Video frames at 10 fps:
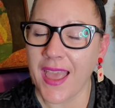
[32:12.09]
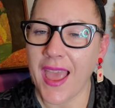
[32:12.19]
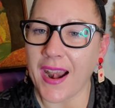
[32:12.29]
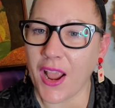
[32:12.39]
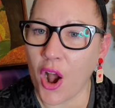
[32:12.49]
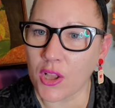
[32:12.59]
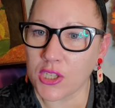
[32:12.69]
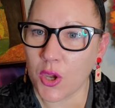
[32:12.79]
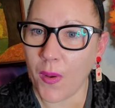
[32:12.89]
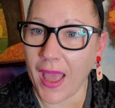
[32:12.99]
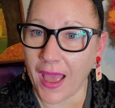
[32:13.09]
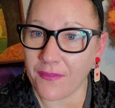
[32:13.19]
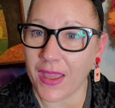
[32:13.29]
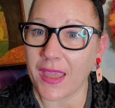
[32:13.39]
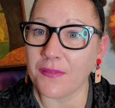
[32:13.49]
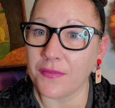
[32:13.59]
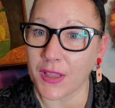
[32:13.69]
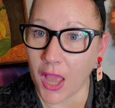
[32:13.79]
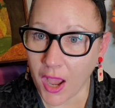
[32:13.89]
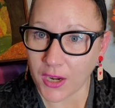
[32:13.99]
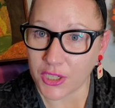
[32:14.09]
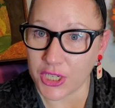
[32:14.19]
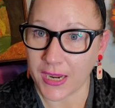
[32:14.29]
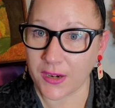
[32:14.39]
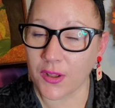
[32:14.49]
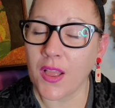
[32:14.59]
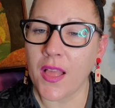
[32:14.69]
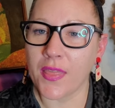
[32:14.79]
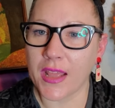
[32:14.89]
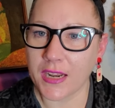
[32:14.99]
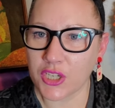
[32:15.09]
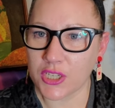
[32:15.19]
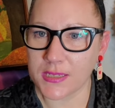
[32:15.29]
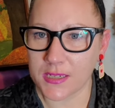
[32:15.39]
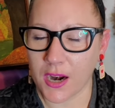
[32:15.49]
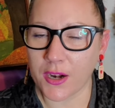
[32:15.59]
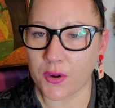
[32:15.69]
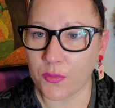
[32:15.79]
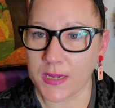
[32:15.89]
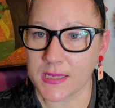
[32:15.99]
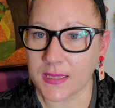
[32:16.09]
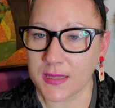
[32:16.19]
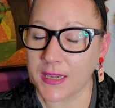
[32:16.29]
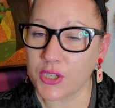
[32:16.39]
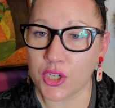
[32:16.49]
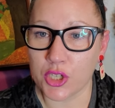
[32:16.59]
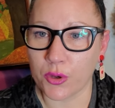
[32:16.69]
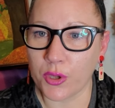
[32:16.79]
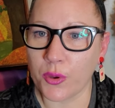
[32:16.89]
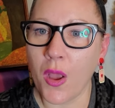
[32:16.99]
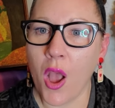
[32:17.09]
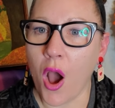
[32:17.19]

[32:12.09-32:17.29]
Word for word: And I also have a vlog channel that I just started recently to show you